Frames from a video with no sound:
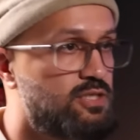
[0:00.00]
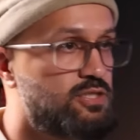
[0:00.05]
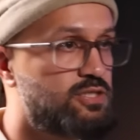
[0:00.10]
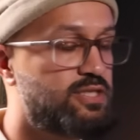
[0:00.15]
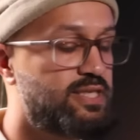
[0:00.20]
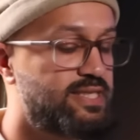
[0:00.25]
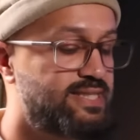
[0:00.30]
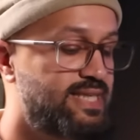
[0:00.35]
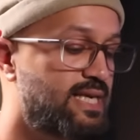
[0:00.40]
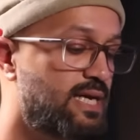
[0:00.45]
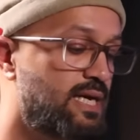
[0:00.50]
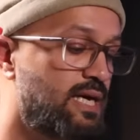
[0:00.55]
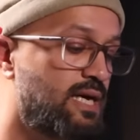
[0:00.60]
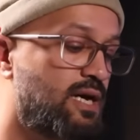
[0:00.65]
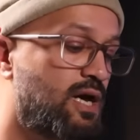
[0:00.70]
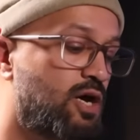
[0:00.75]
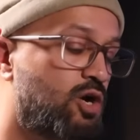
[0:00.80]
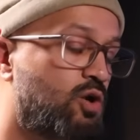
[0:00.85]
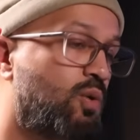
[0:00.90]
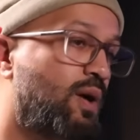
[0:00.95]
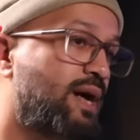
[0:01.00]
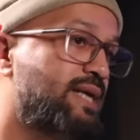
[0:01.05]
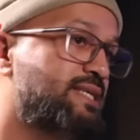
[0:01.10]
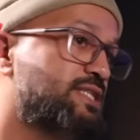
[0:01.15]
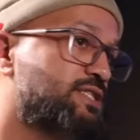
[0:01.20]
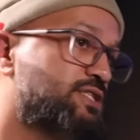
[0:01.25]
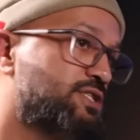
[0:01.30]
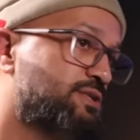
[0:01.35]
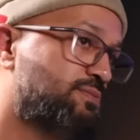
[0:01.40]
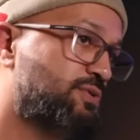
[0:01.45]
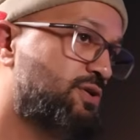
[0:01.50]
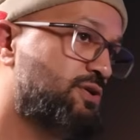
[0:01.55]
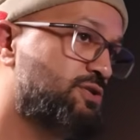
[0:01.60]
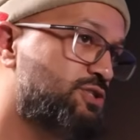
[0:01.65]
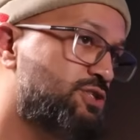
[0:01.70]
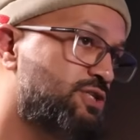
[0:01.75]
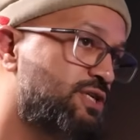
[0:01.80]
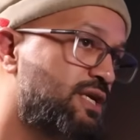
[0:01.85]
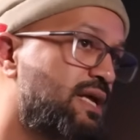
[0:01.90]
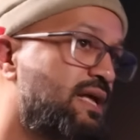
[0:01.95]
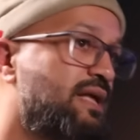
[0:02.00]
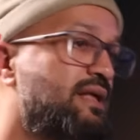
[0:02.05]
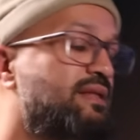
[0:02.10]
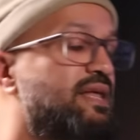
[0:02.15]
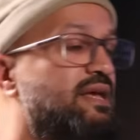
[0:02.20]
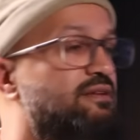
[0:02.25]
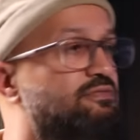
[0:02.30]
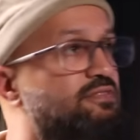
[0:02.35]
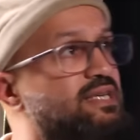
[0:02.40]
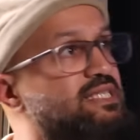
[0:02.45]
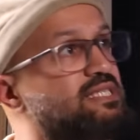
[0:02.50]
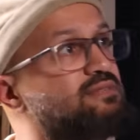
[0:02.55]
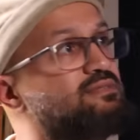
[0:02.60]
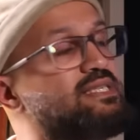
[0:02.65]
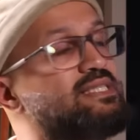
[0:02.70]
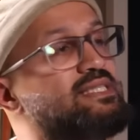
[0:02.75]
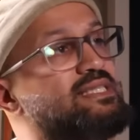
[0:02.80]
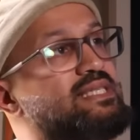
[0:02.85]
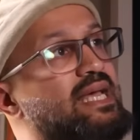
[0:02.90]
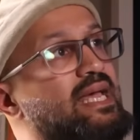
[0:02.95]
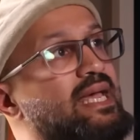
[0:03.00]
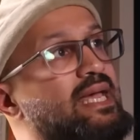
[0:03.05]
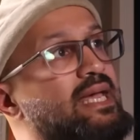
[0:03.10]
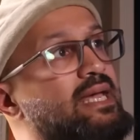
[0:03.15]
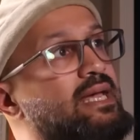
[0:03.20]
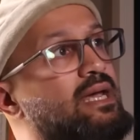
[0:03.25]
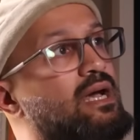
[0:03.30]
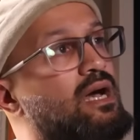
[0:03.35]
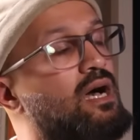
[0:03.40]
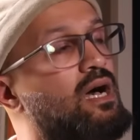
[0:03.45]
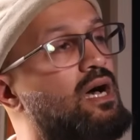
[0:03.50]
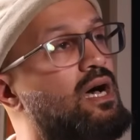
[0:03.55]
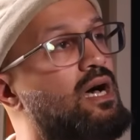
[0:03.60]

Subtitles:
So they take a quietist approach. they effectively say,